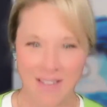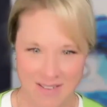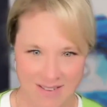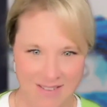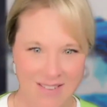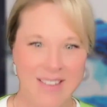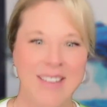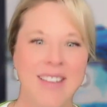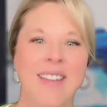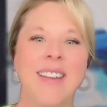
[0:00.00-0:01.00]
It's just
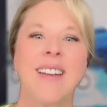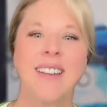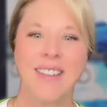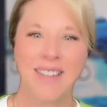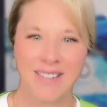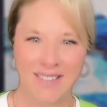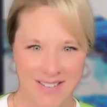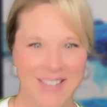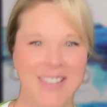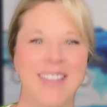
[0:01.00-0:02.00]
wrong,
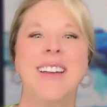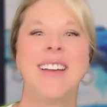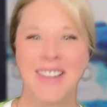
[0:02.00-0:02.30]
right?